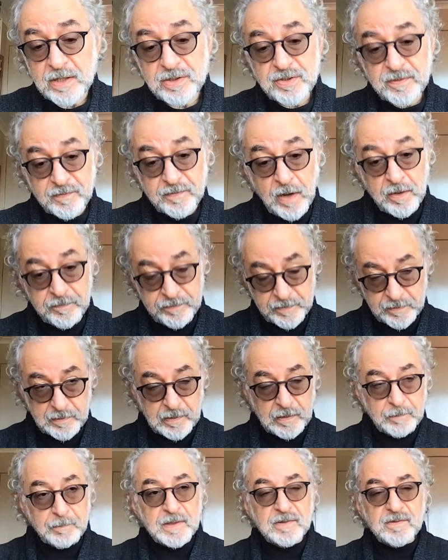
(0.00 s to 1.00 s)
of
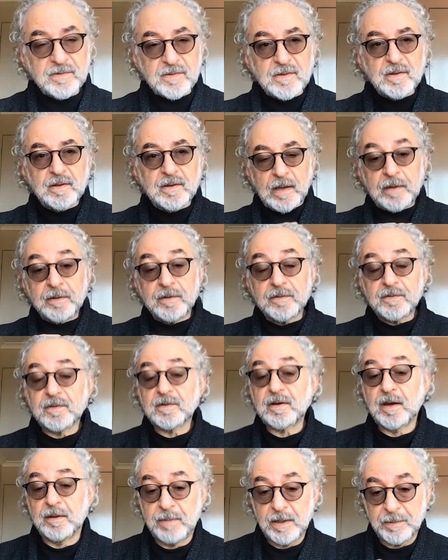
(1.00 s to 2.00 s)
COVID. I mean, and this is
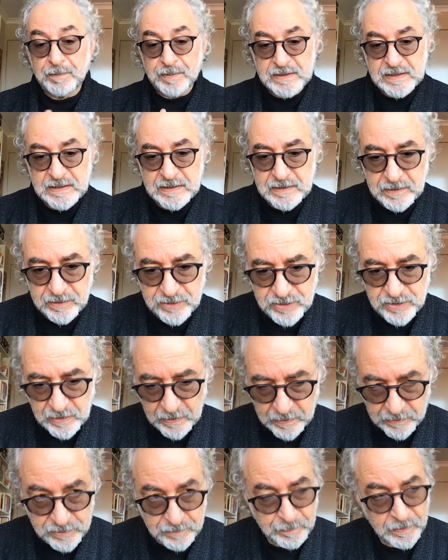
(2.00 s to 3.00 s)
going to be a particular
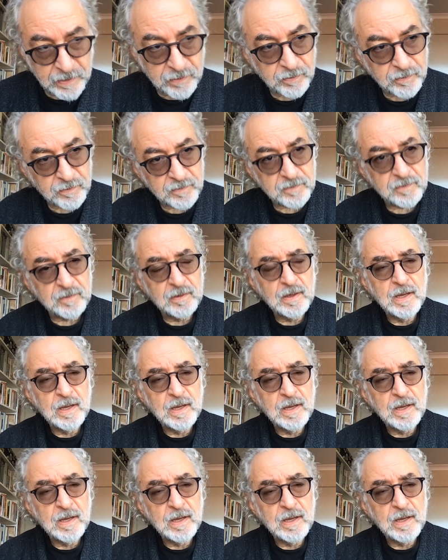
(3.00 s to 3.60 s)
challenge because